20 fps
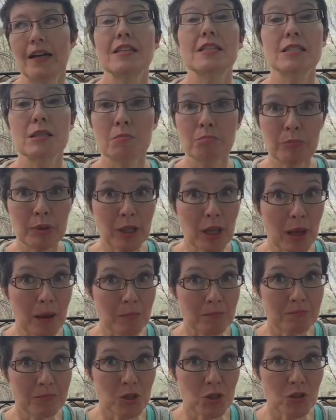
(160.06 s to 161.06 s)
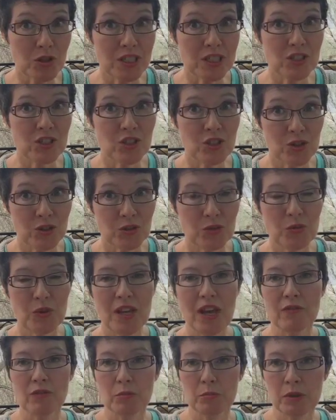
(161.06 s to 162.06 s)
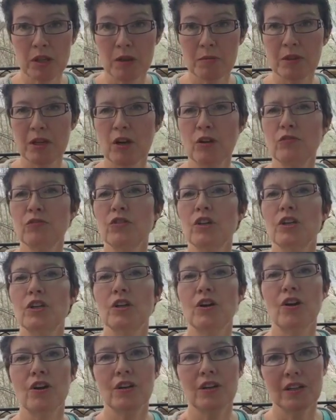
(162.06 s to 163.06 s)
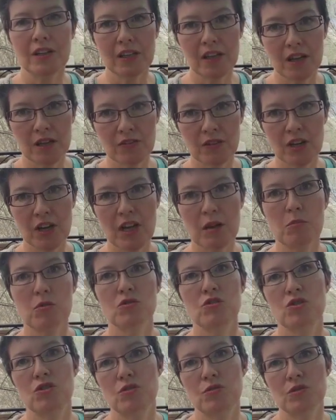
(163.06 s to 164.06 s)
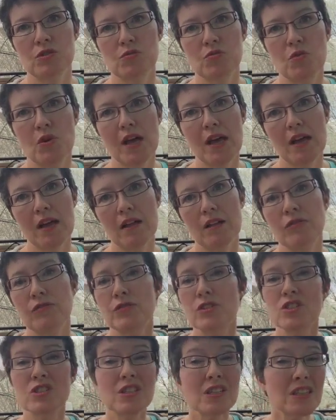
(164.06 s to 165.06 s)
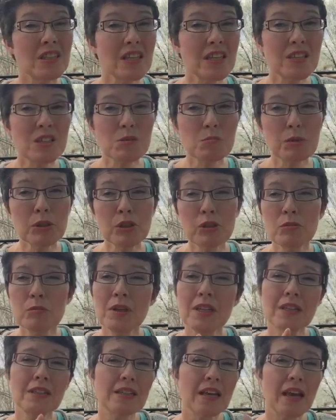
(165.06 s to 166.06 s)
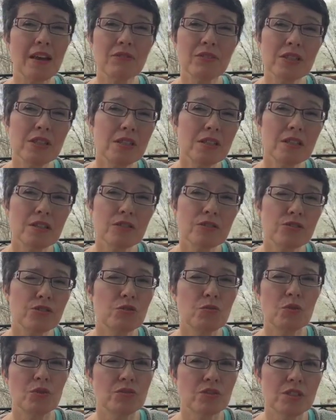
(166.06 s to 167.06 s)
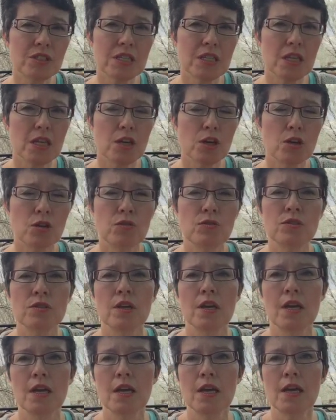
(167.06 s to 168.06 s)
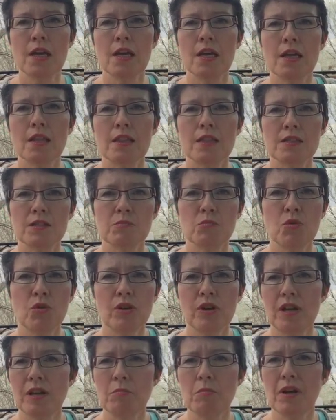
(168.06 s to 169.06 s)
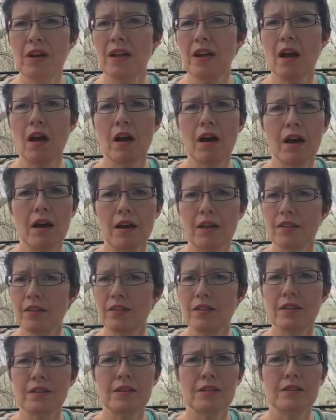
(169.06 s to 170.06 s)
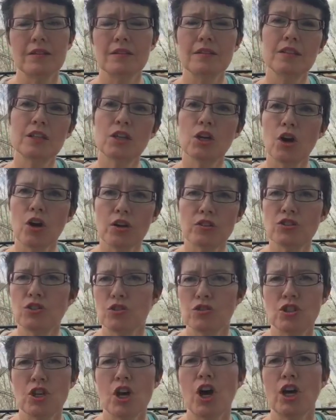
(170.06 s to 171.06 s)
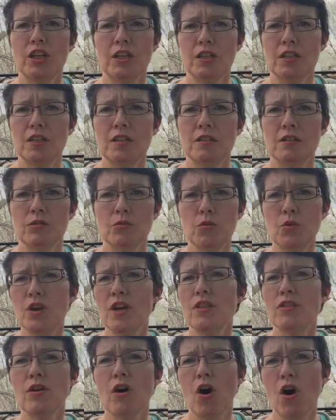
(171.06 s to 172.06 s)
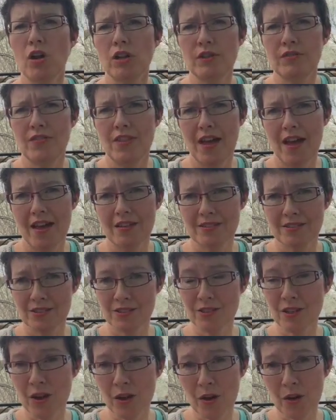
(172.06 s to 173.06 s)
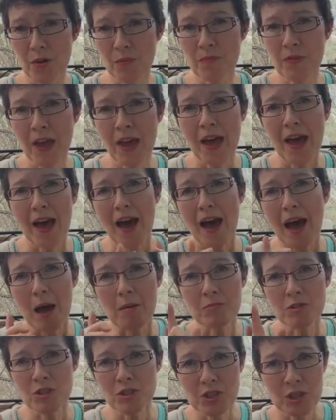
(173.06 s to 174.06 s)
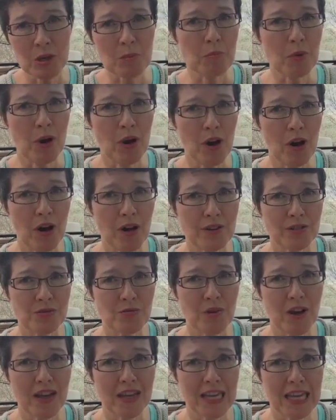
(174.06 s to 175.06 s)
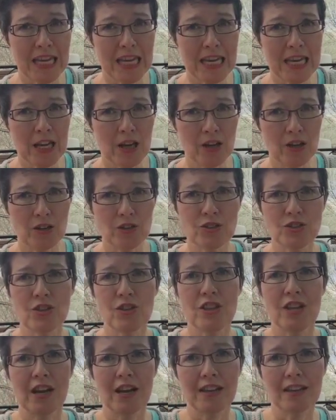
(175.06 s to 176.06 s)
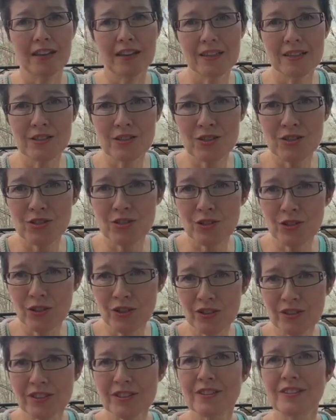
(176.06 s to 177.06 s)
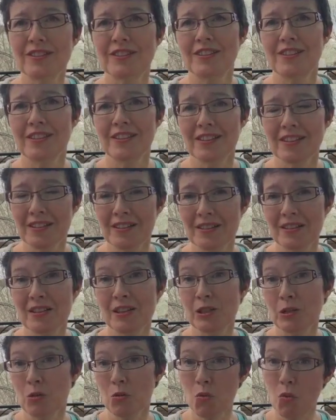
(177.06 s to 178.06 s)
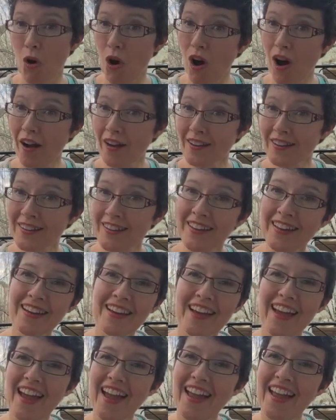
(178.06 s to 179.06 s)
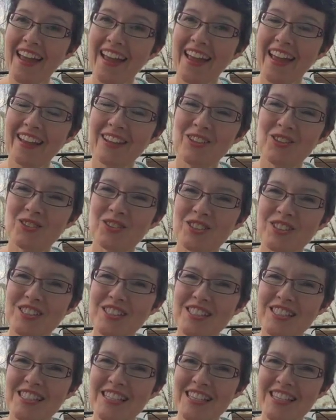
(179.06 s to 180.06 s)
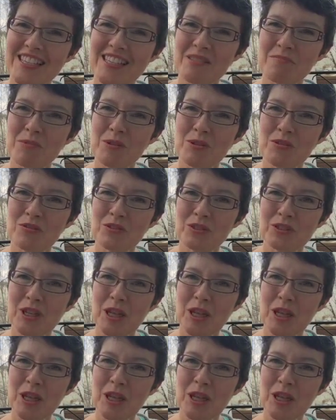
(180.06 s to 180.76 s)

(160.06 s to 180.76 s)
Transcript: Some plum trees too. We have a plum in our front yard, and a lot of our neighbors do as well. Forsythia's blooming, daffodils, you won't see those this morning, but the yards are dotted with all of that. So I'm just going to pause right here so that I can insert the little walk, and you can see the beautiful